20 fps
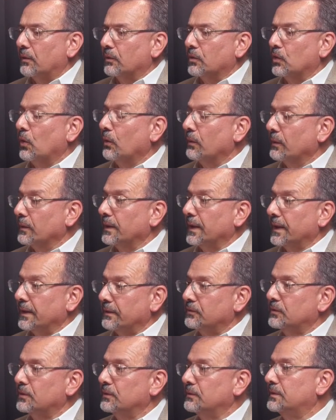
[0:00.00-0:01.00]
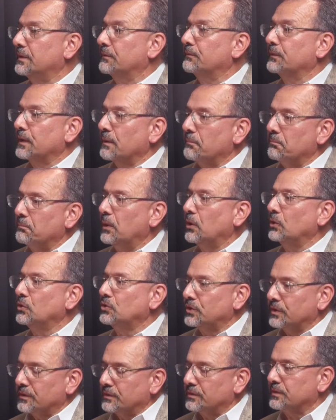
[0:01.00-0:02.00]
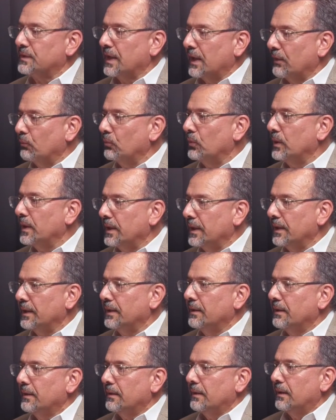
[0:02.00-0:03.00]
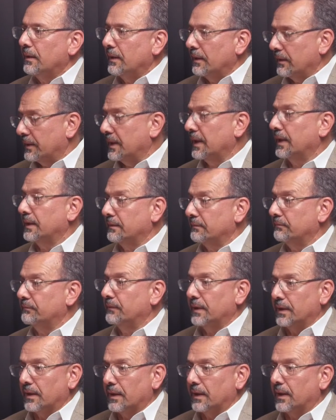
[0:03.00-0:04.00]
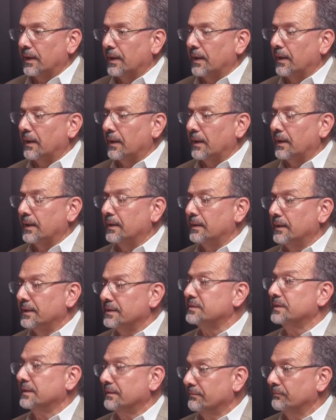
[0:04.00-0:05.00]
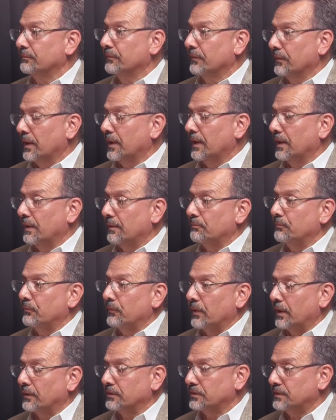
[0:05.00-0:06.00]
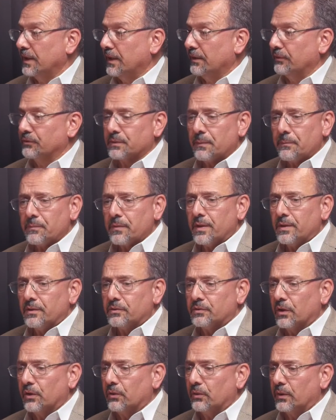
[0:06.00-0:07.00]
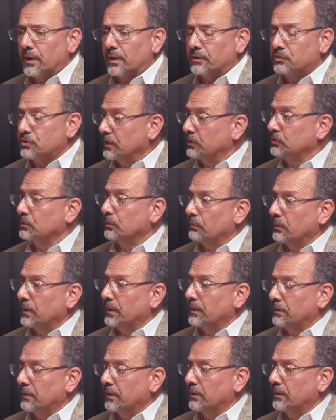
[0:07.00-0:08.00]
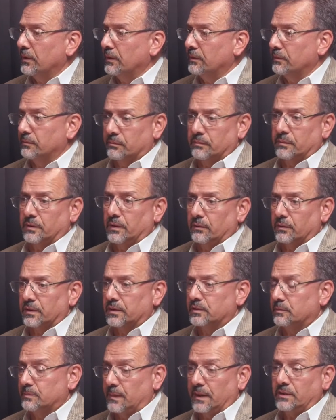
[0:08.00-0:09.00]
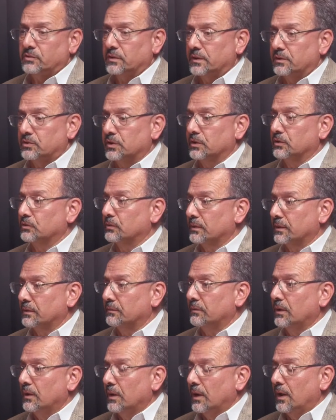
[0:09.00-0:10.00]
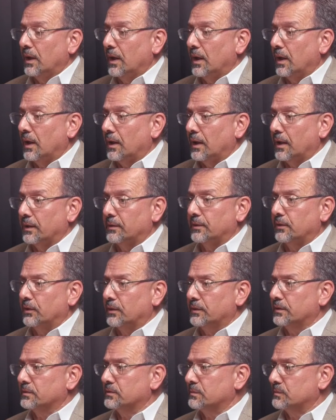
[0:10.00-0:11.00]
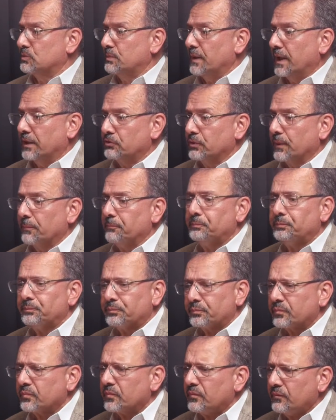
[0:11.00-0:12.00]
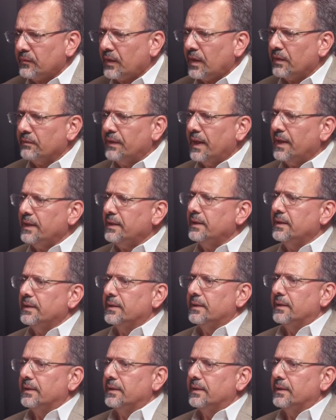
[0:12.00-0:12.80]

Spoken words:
correlate to different emotions that we can elicit ourselves. So children with, especially children on the autism spectrum, they